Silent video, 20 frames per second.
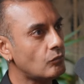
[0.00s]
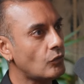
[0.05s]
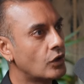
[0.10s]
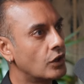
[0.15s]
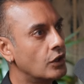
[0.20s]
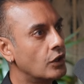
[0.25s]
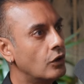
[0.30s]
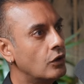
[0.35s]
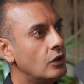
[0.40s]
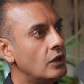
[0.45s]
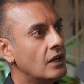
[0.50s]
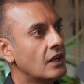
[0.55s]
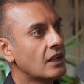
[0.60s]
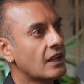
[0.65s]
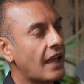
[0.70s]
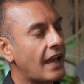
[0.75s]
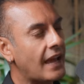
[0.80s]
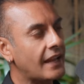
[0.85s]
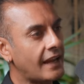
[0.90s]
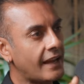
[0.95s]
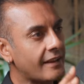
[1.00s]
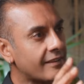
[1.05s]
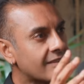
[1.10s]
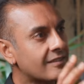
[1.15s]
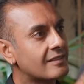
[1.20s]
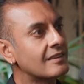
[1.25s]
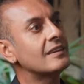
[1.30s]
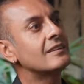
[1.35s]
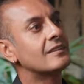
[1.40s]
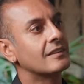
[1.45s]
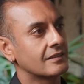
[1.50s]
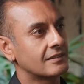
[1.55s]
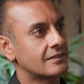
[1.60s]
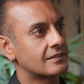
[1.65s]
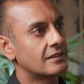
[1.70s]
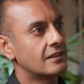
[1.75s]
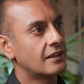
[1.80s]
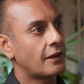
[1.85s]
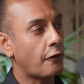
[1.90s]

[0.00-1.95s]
You know, and I see this.